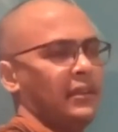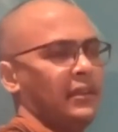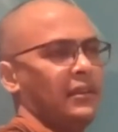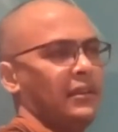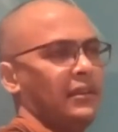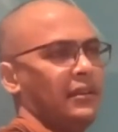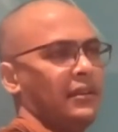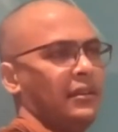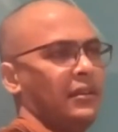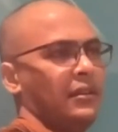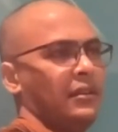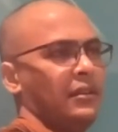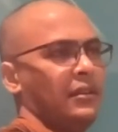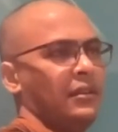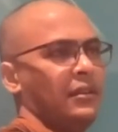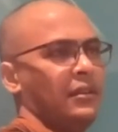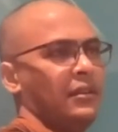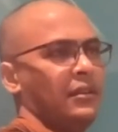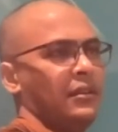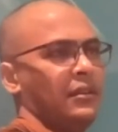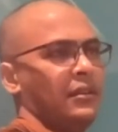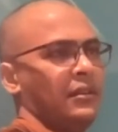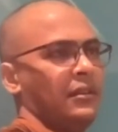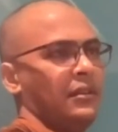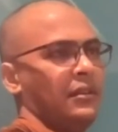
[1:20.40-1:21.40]

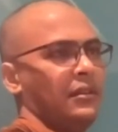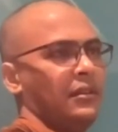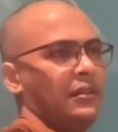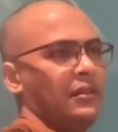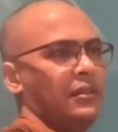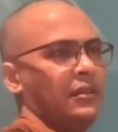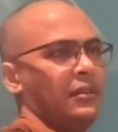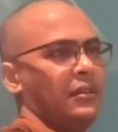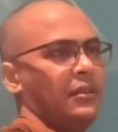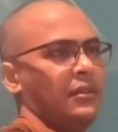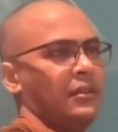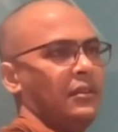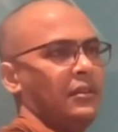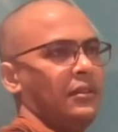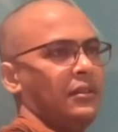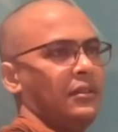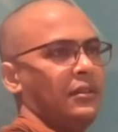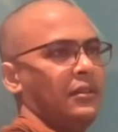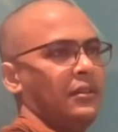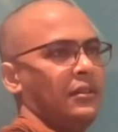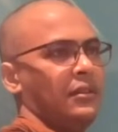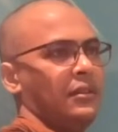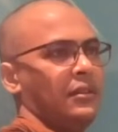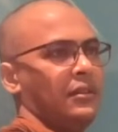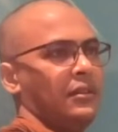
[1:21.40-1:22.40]

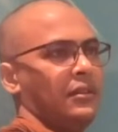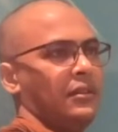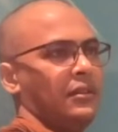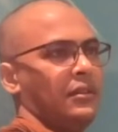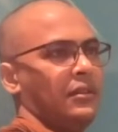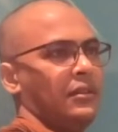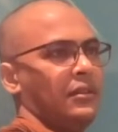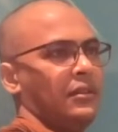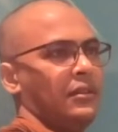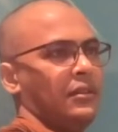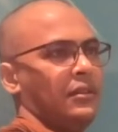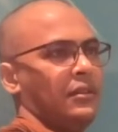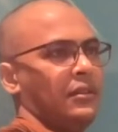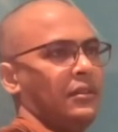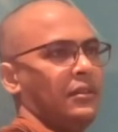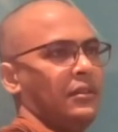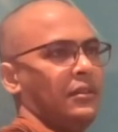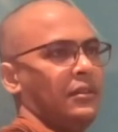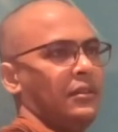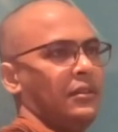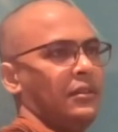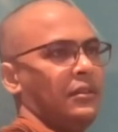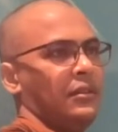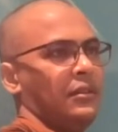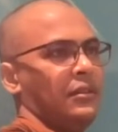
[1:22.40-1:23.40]

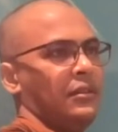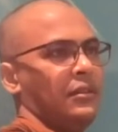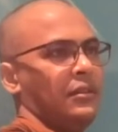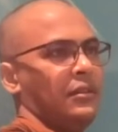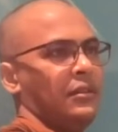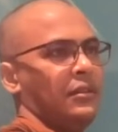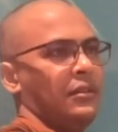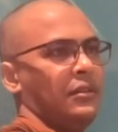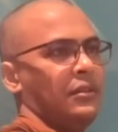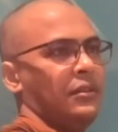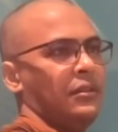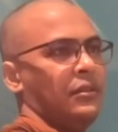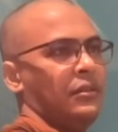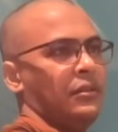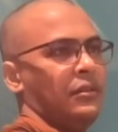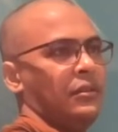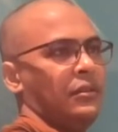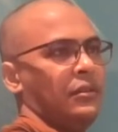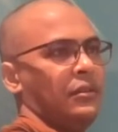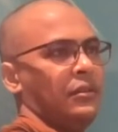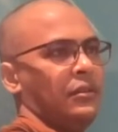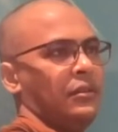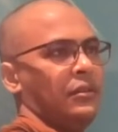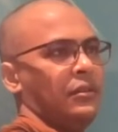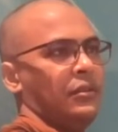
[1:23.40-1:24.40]

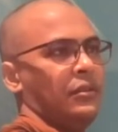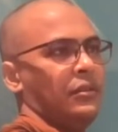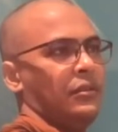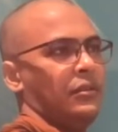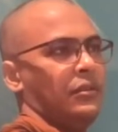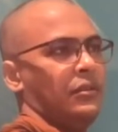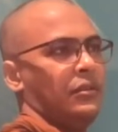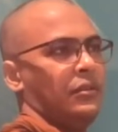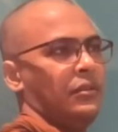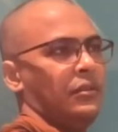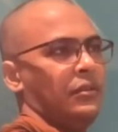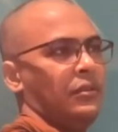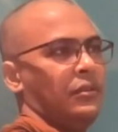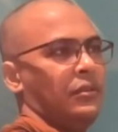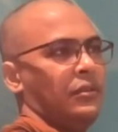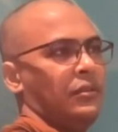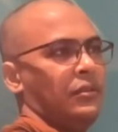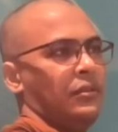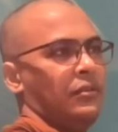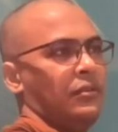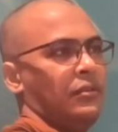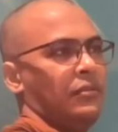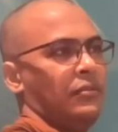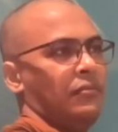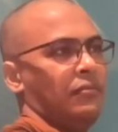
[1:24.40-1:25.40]

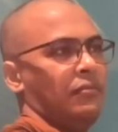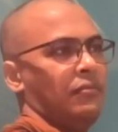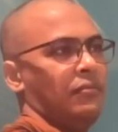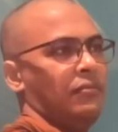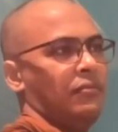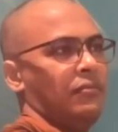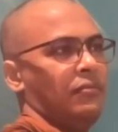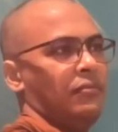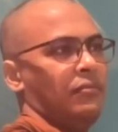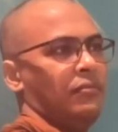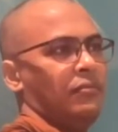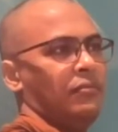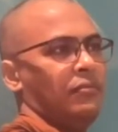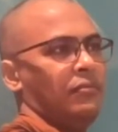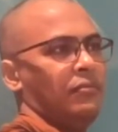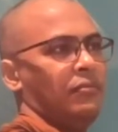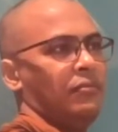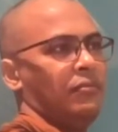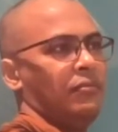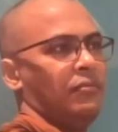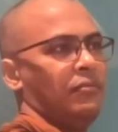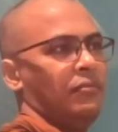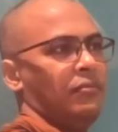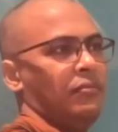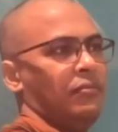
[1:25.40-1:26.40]

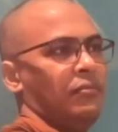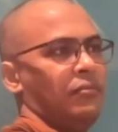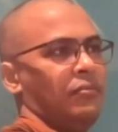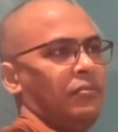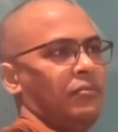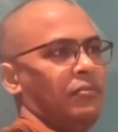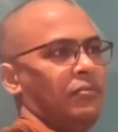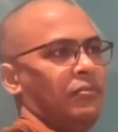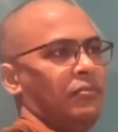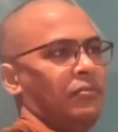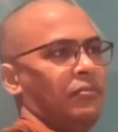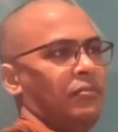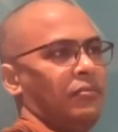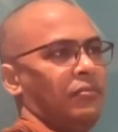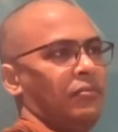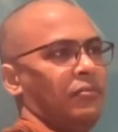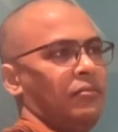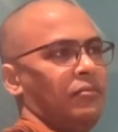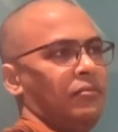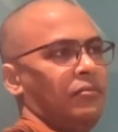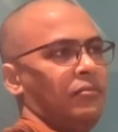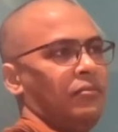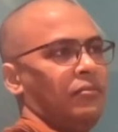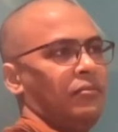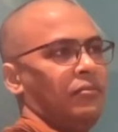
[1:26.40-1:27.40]

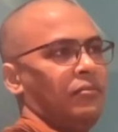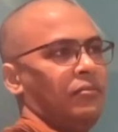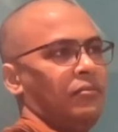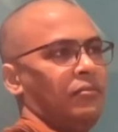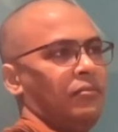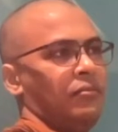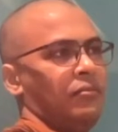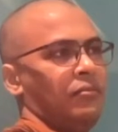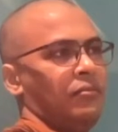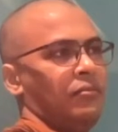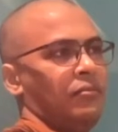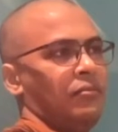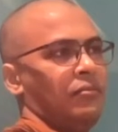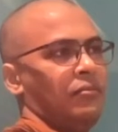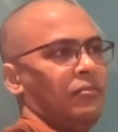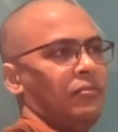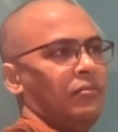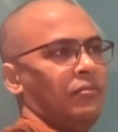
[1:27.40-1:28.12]
Nobody speaks.